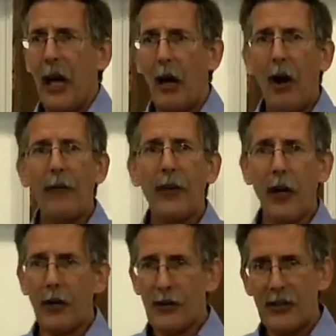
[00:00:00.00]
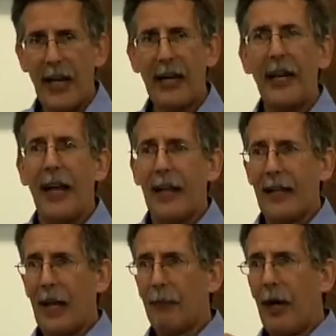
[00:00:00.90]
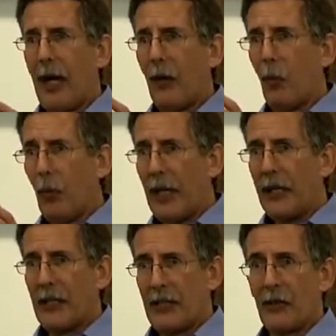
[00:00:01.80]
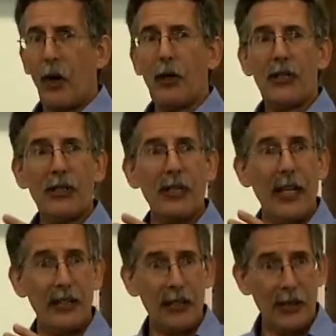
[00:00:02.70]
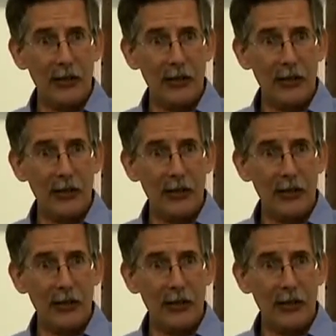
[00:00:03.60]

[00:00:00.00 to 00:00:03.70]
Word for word: I often understand that my weaknesses are just a